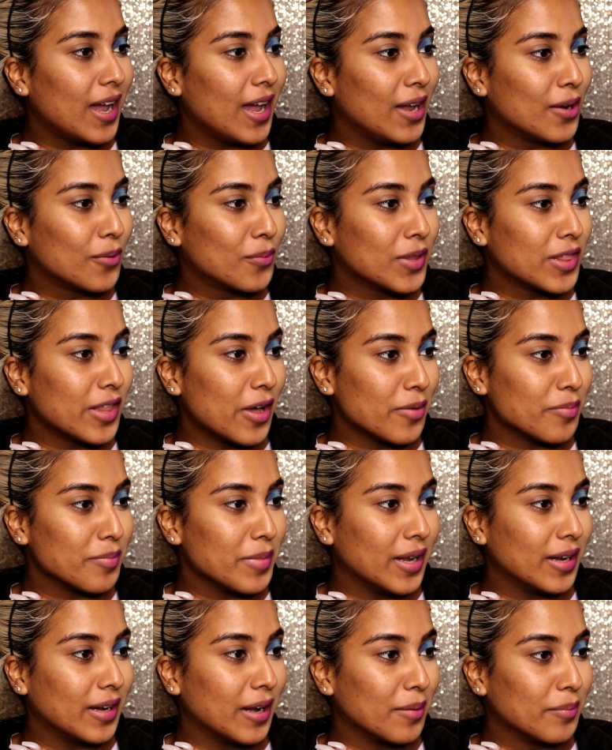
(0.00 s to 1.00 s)
and without
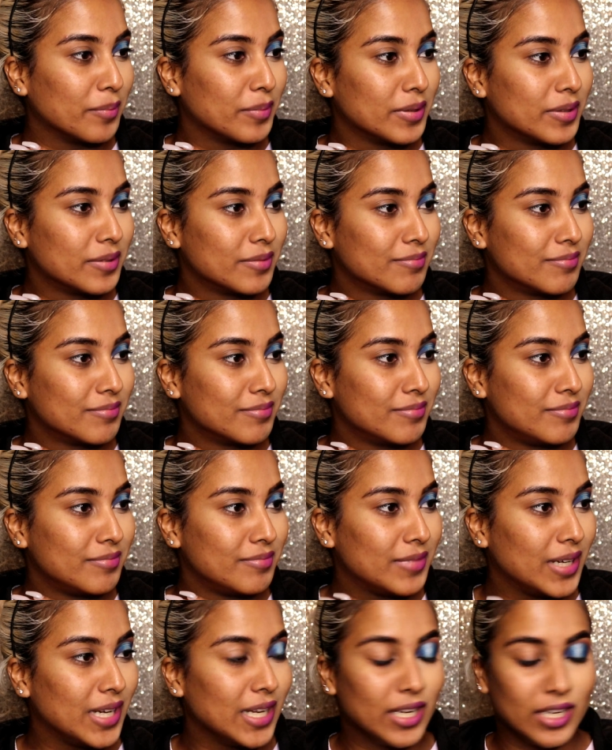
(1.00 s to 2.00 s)
makeup.
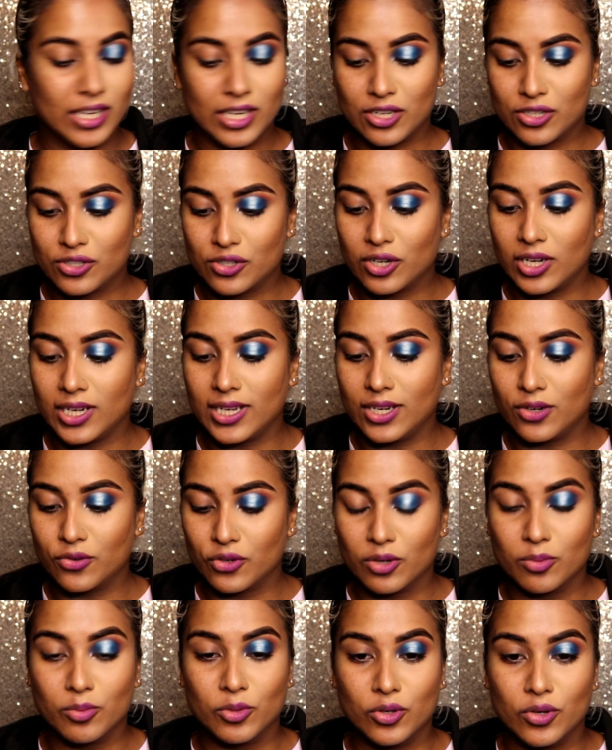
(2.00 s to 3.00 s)
It literally
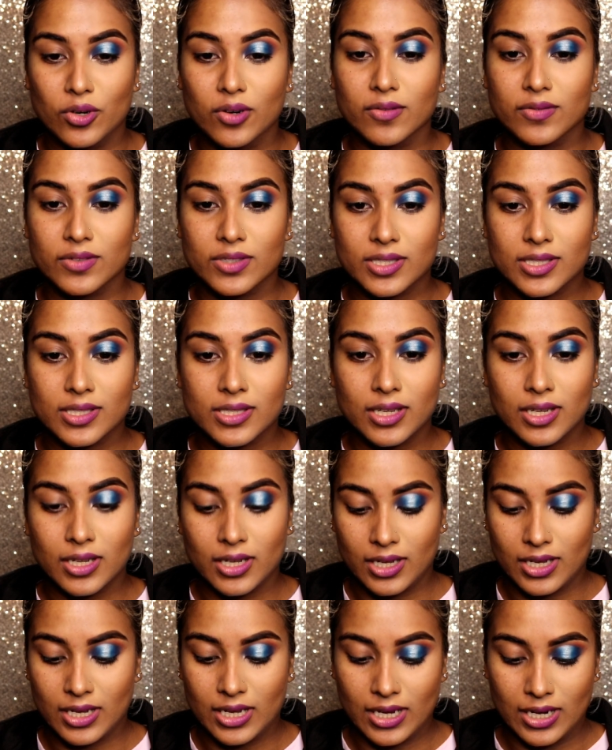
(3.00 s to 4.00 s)
removes
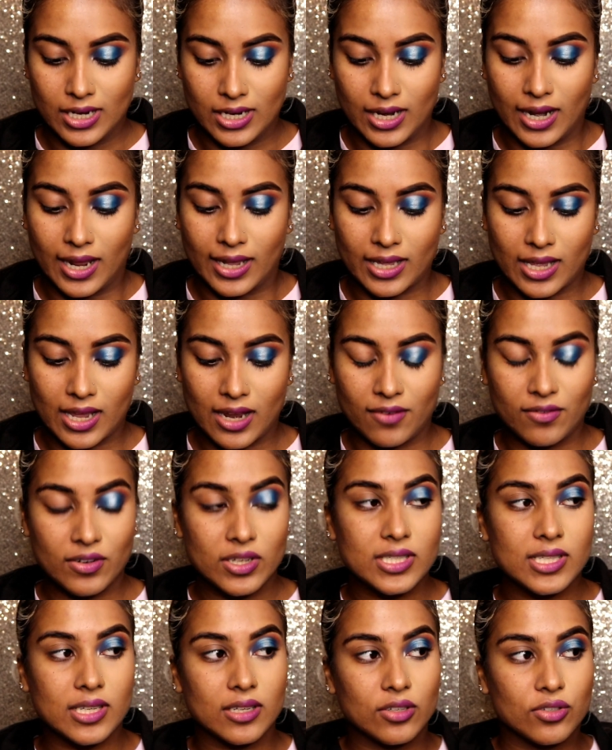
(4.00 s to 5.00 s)
like
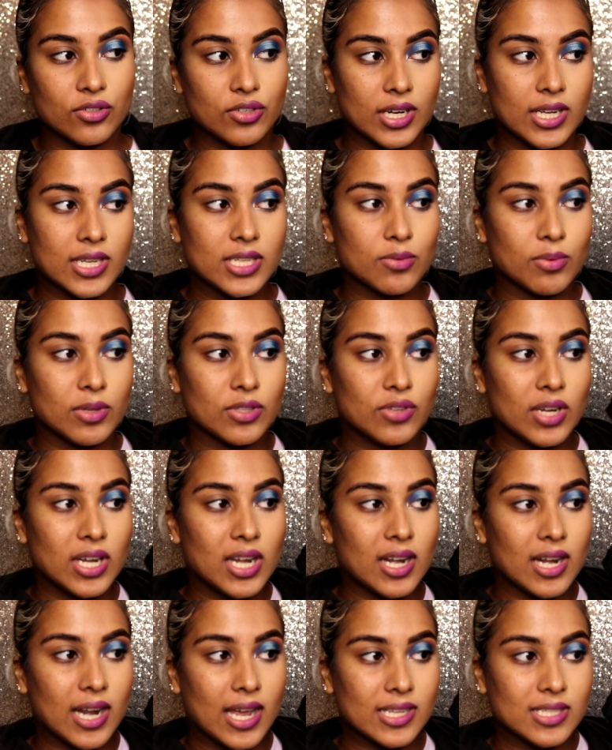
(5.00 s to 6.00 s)
every single trace. What's
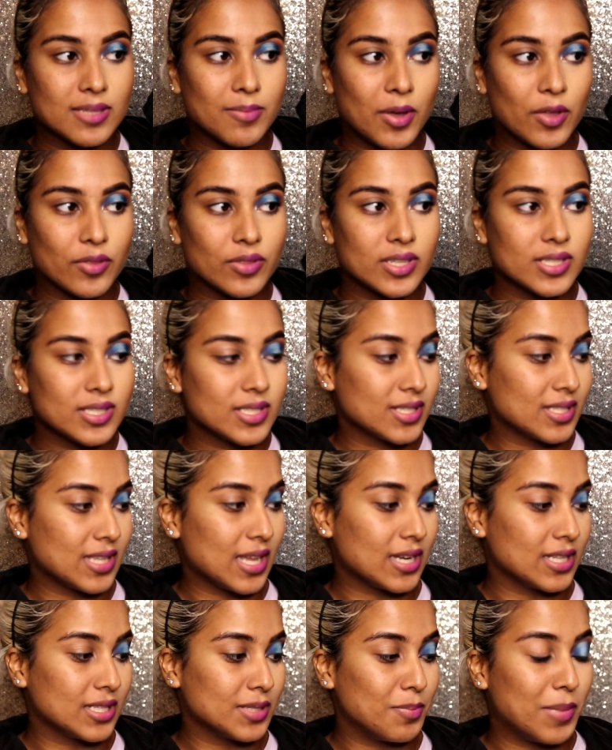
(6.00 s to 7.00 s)
really nice about this is
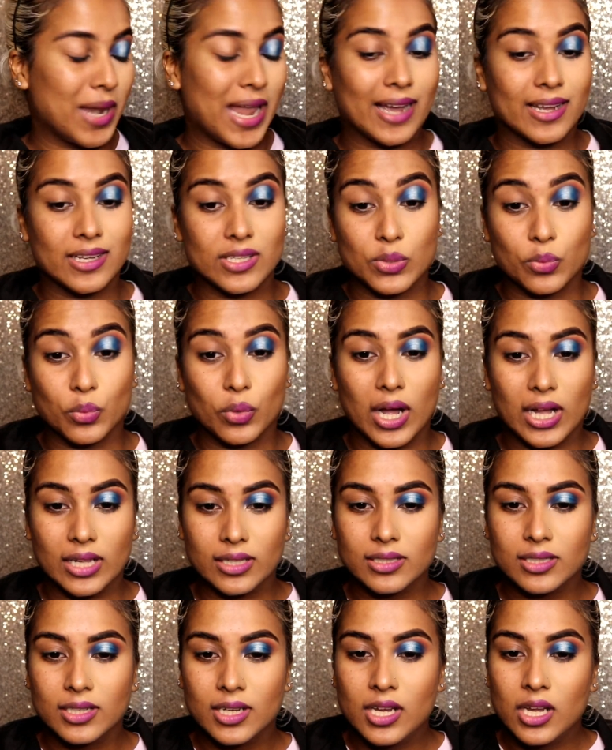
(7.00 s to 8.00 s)
that it's black as
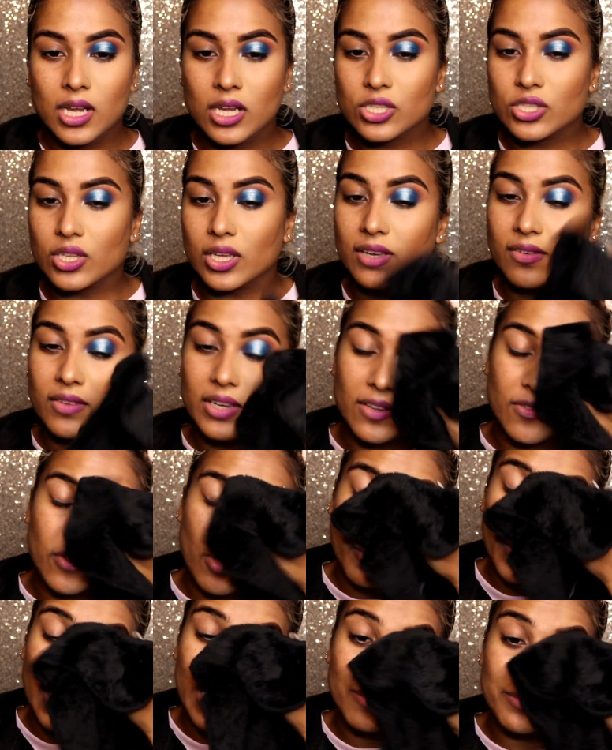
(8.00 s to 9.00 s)
well, so even if
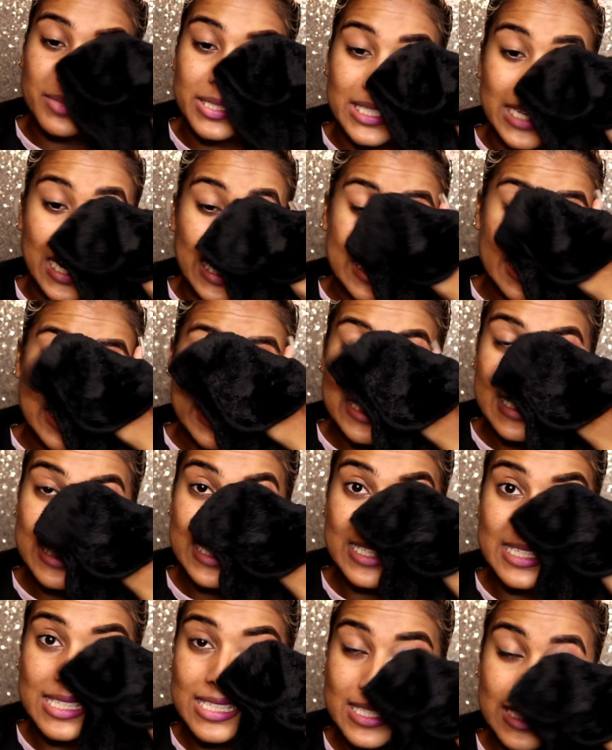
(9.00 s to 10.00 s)
your makeup
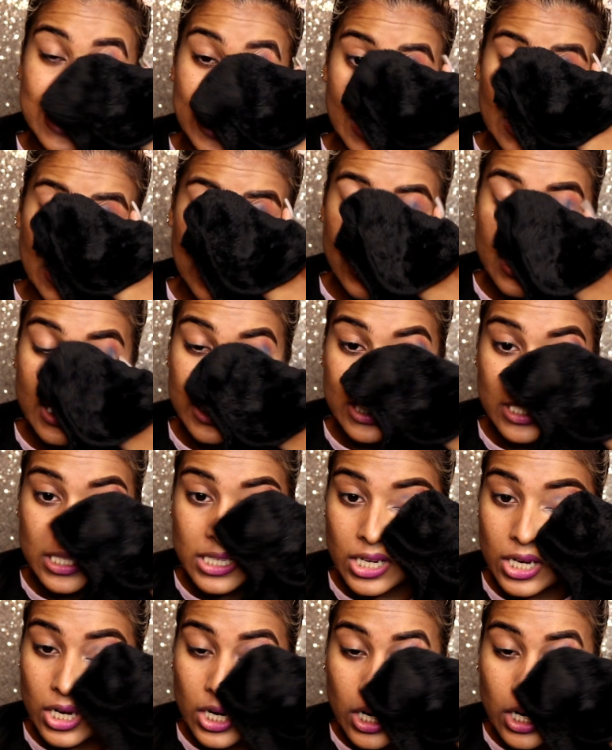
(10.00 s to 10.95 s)
does stain it,